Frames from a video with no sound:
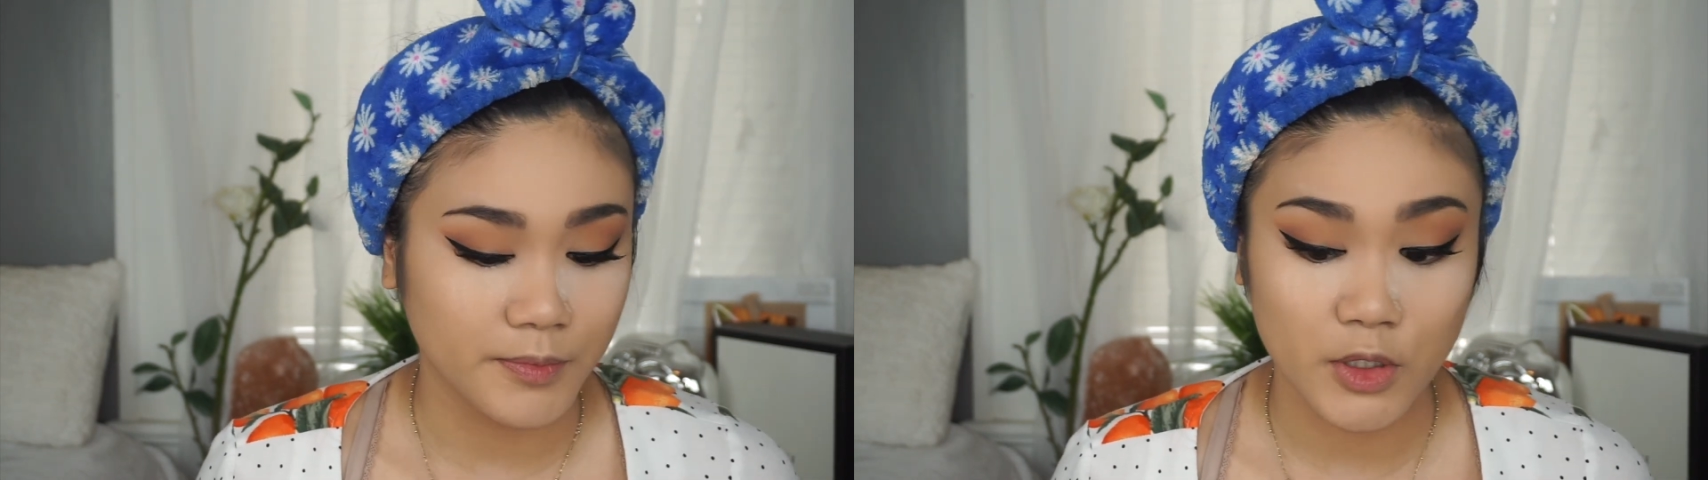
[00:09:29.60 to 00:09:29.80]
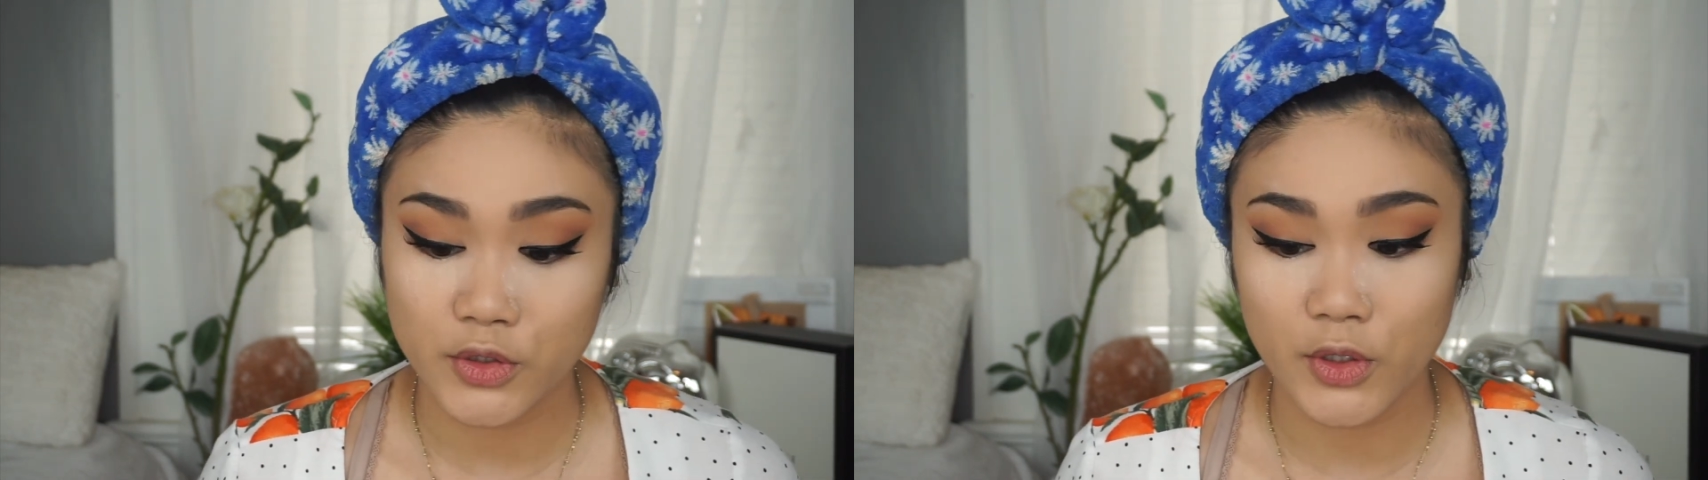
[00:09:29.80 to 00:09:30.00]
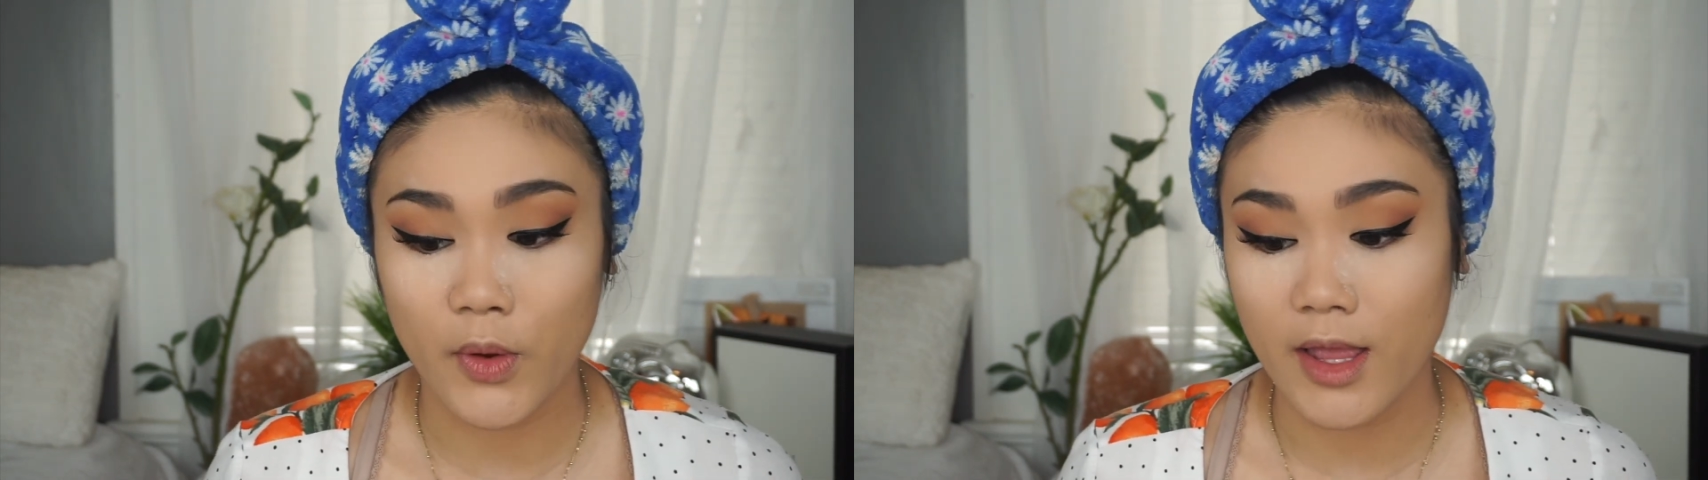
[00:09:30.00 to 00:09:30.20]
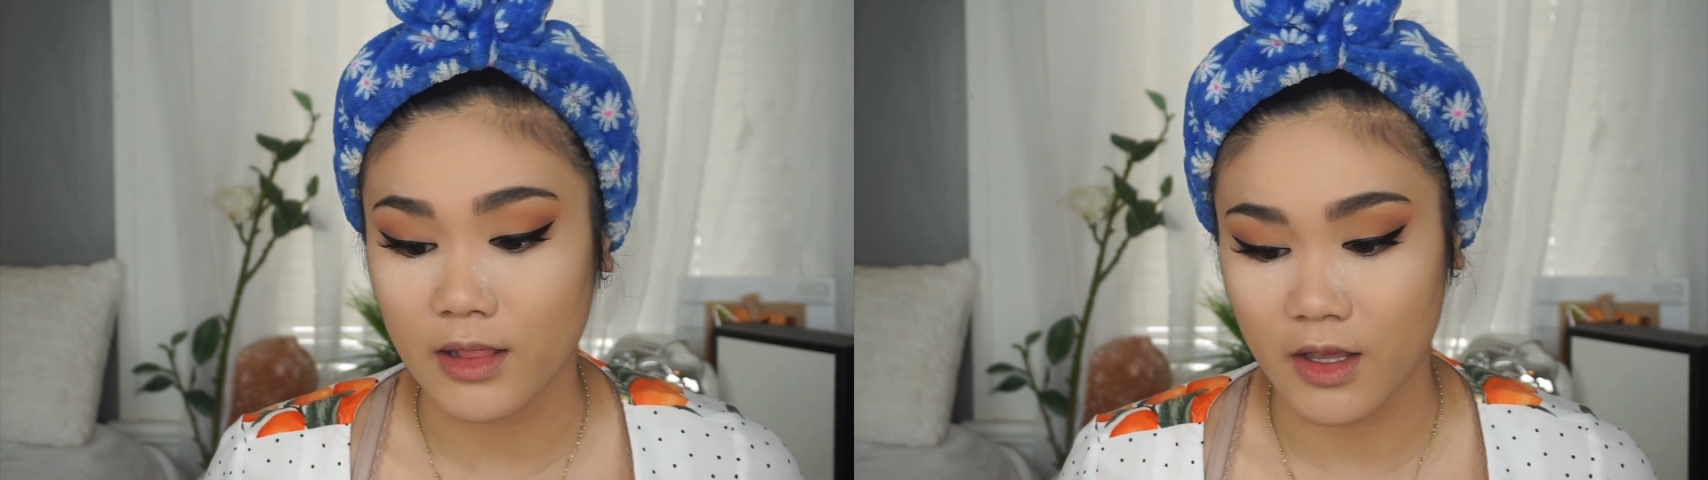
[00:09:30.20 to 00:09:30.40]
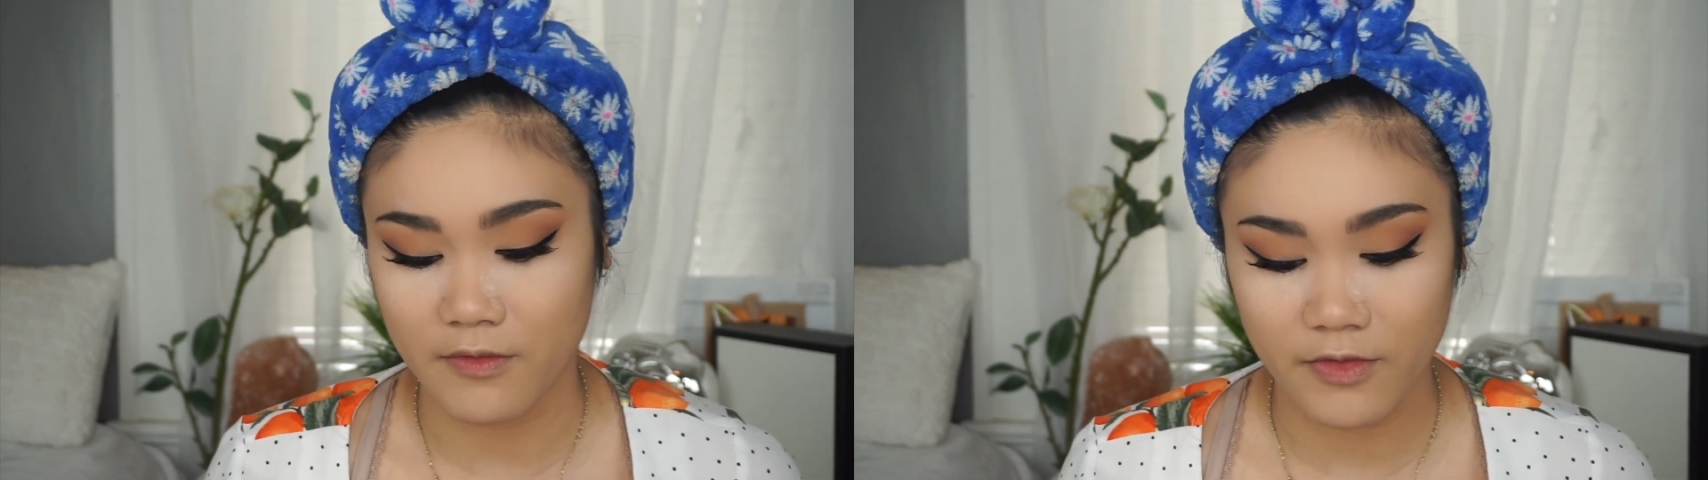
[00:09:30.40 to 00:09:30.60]
So I
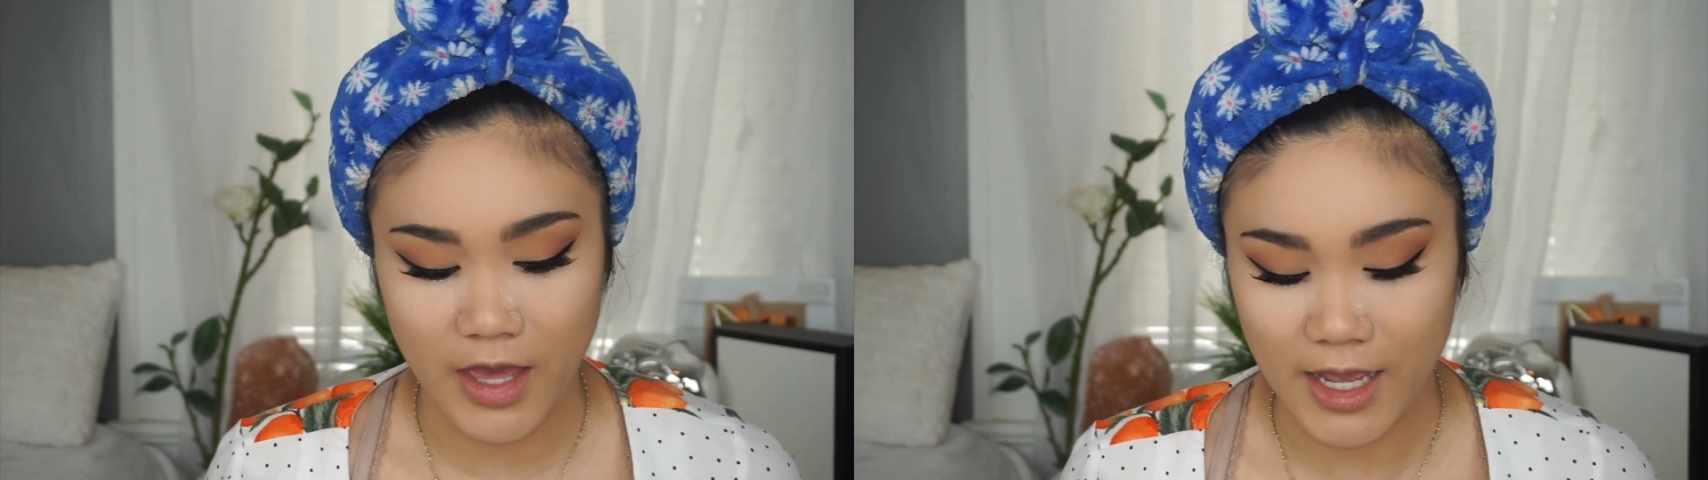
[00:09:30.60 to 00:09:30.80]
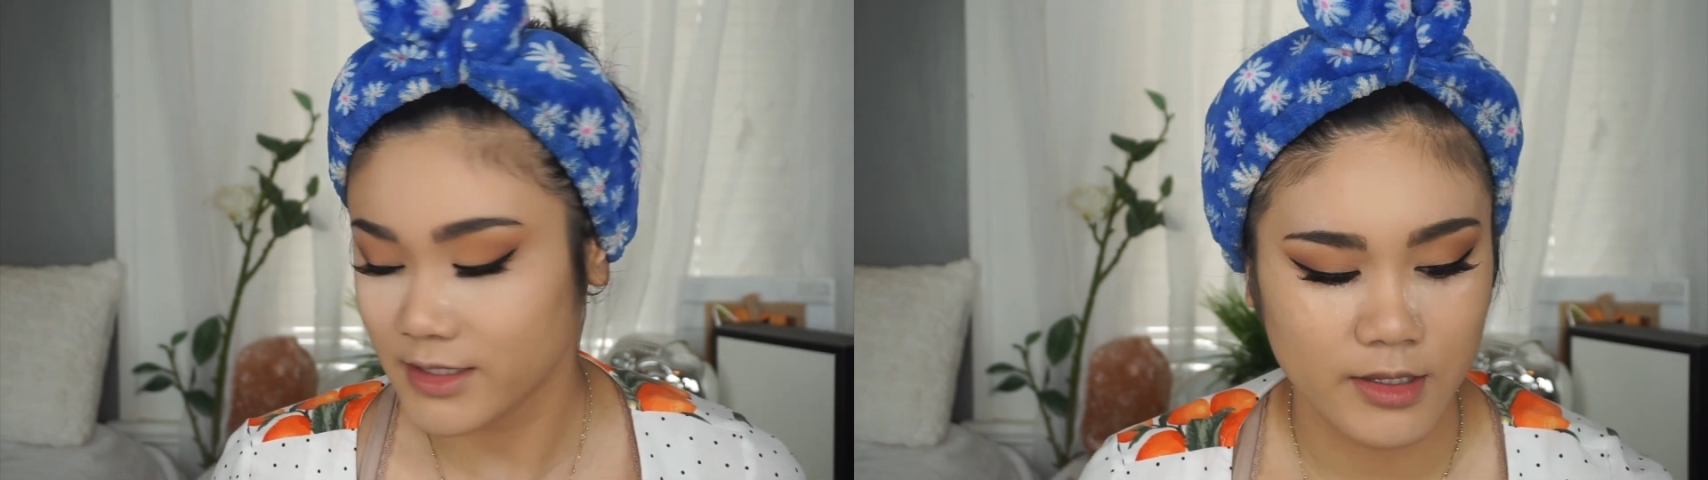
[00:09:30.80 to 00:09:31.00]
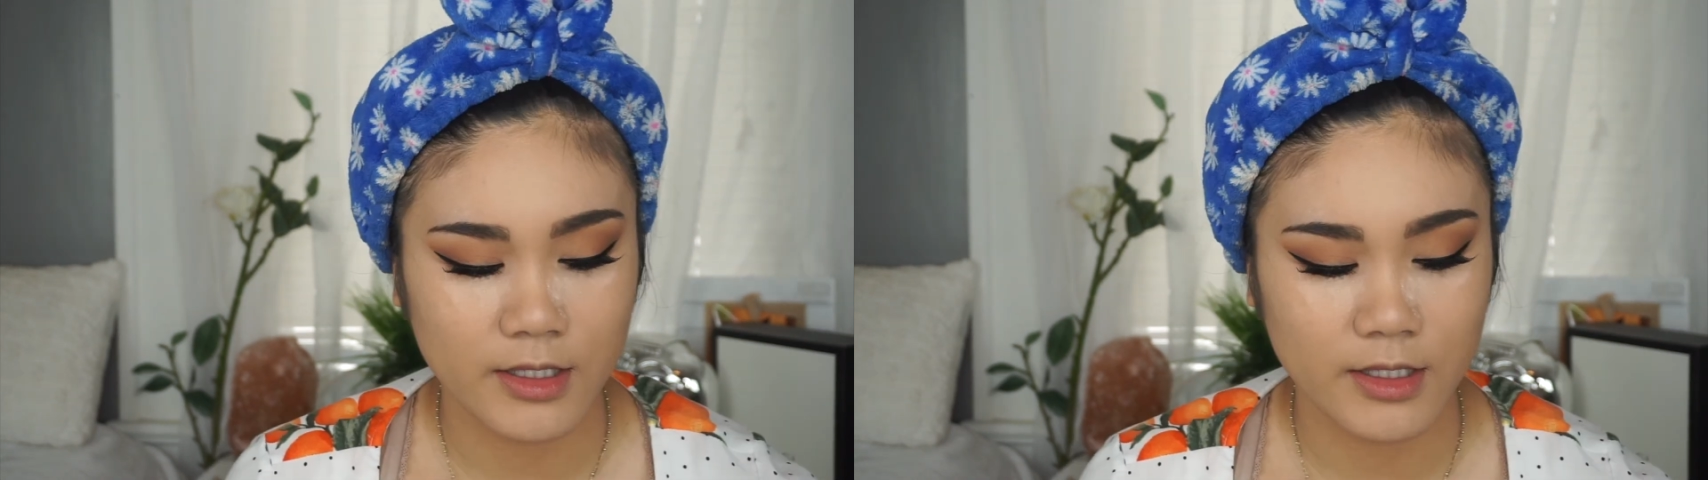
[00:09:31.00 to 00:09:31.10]
love that.